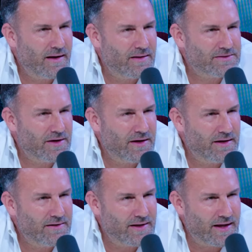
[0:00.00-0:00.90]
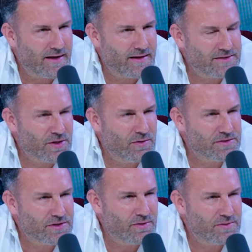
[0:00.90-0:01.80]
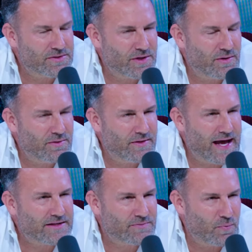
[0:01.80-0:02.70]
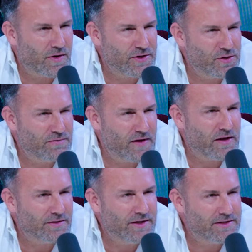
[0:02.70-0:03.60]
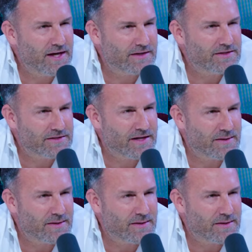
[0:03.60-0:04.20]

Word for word: Oh, sorry to hear that. So, that's so, so that's where Uvalde, Texas,